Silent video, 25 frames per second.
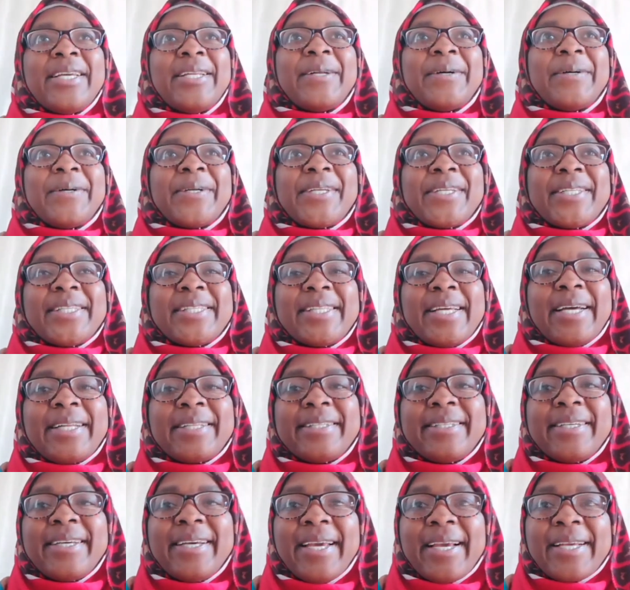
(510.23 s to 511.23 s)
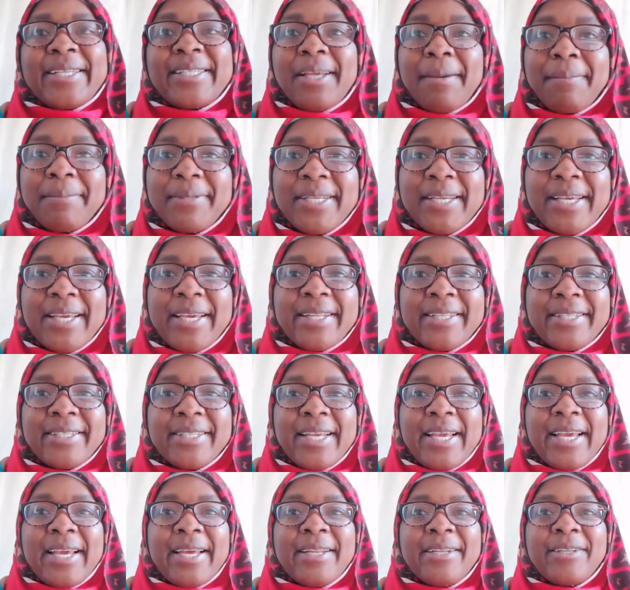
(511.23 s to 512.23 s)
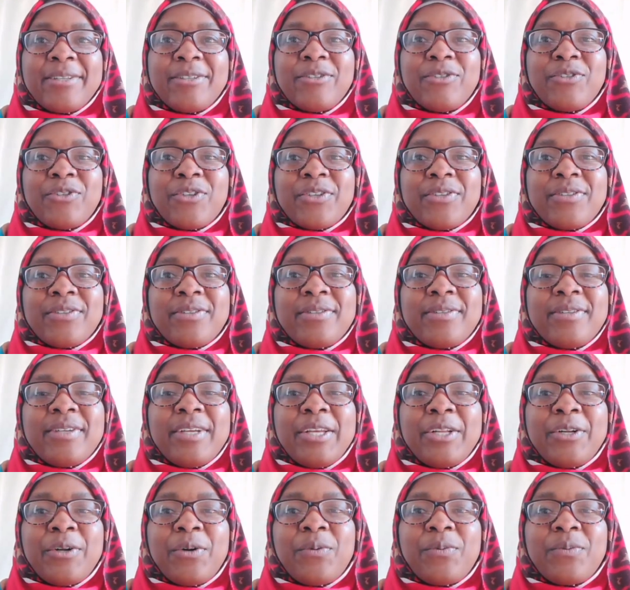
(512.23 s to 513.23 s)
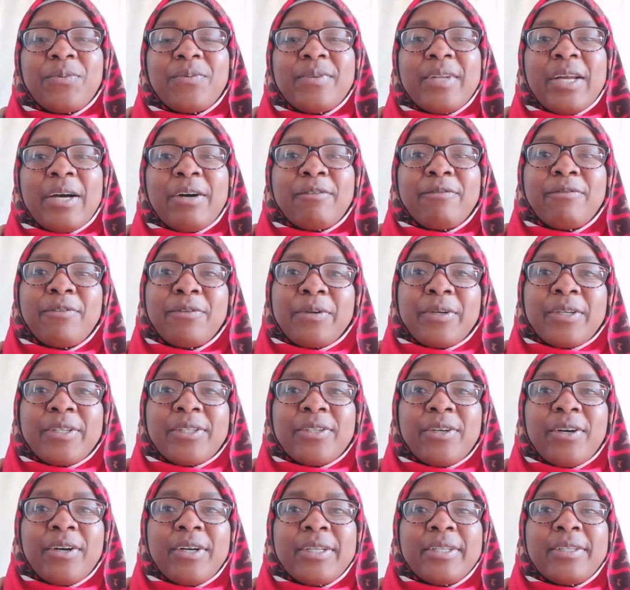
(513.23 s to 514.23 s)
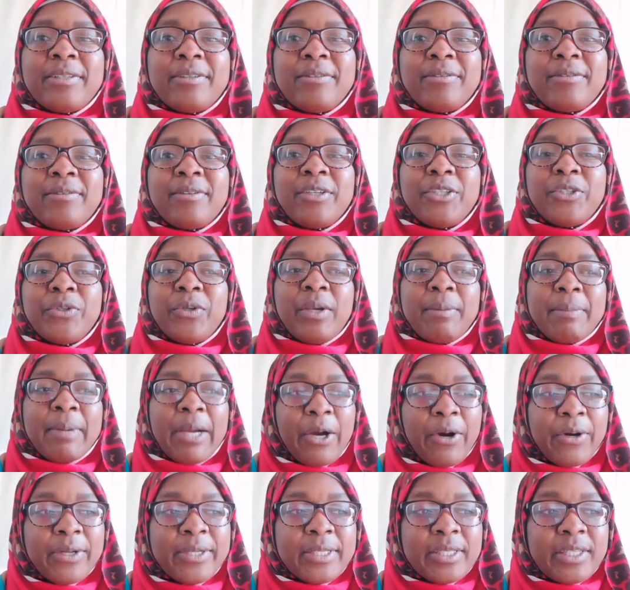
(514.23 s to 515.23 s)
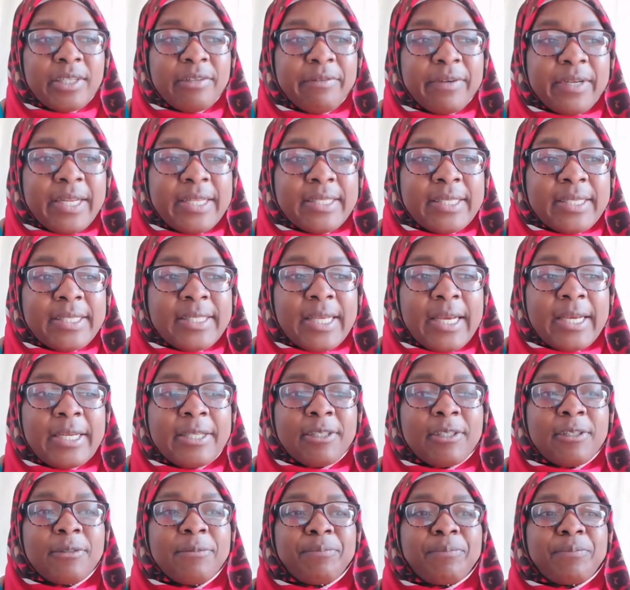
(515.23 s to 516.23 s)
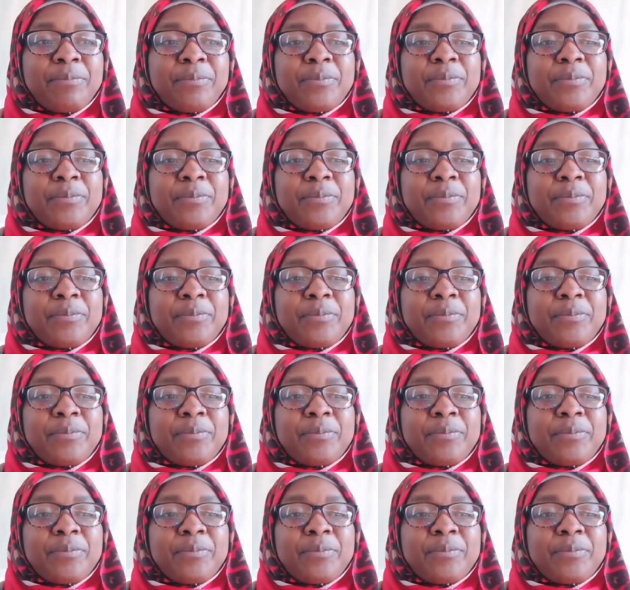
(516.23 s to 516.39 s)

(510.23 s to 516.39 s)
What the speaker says: Now I should start accepting it and just, you know, now focus on doing my honors in forensic science.